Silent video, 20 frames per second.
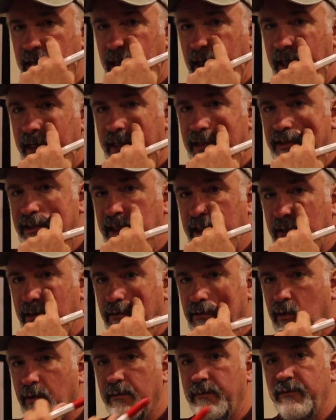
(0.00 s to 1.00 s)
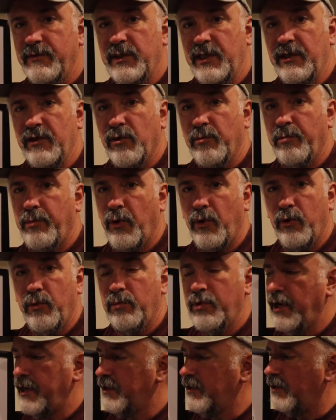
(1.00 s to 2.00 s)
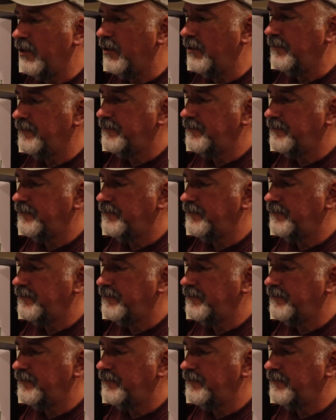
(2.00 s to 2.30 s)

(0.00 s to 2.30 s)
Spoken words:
and a single pole breaker,